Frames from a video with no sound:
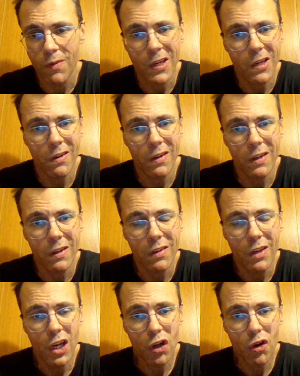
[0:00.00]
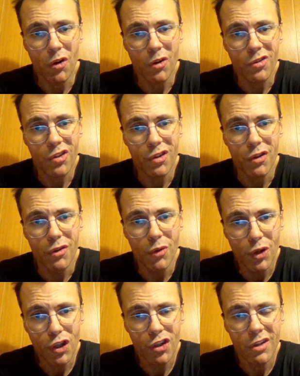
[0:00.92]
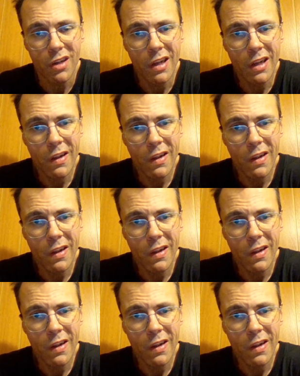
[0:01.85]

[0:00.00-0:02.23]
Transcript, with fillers: violated constitution.